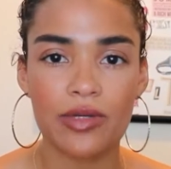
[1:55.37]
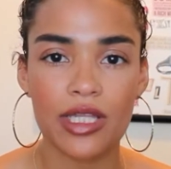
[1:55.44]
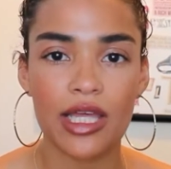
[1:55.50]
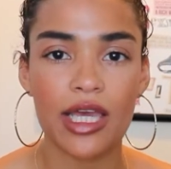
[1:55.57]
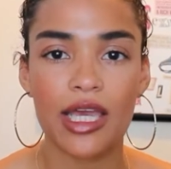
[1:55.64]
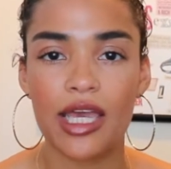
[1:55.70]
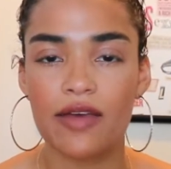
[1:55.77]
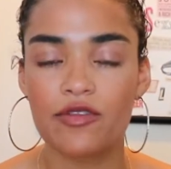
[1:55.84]

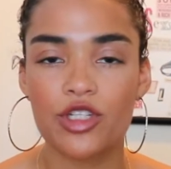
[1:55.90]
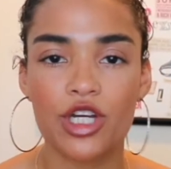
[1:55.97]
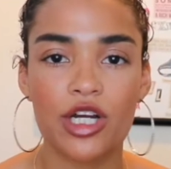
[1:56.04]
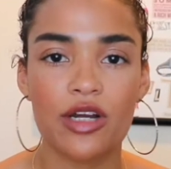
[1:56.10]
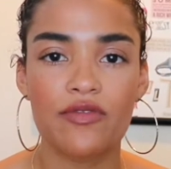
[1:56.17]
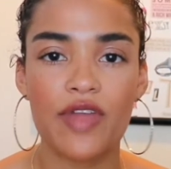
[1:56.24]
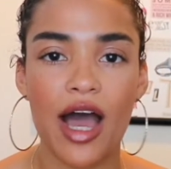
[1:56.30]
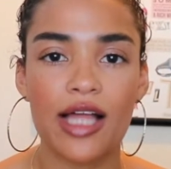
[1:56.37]
like gives
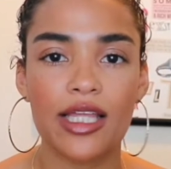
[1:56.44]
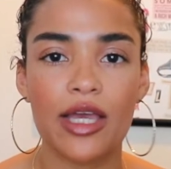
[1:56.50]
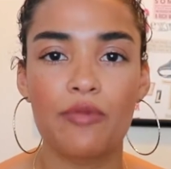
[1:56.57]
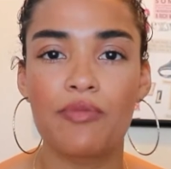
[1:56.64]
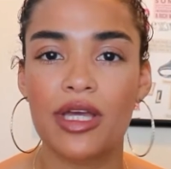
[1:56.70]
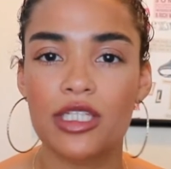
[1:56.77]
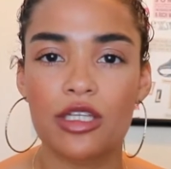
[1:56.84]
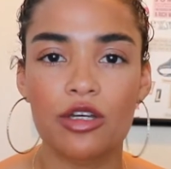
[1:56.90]
her that like
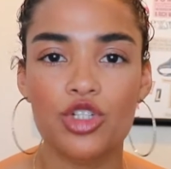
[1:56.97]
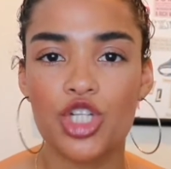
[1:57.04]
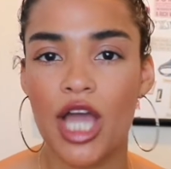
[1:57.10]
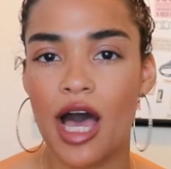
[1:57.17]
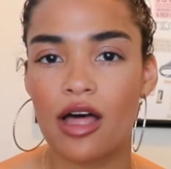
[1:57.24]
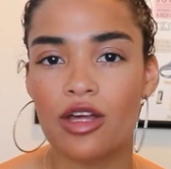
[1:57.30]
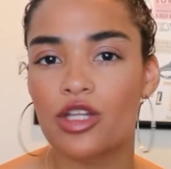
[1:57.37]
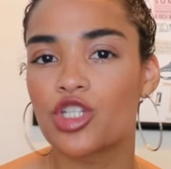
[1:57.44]
mental
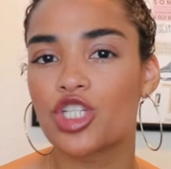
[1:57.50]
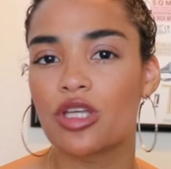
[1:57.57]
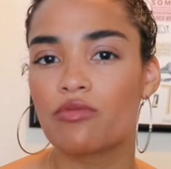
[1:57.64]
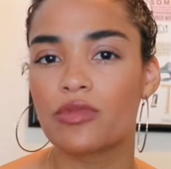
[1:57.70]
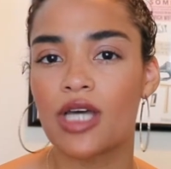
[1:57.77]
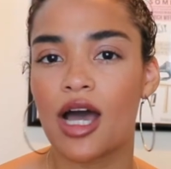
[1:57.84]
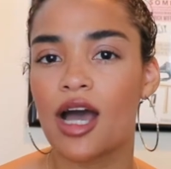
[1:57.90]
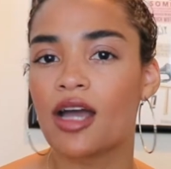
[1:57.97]
challenge
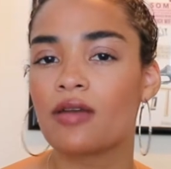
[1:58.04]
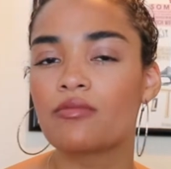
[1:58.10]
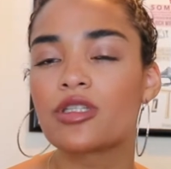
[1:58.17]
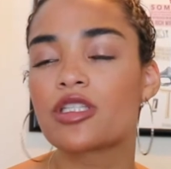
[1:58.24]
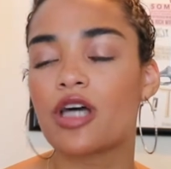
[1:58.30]
sometimes.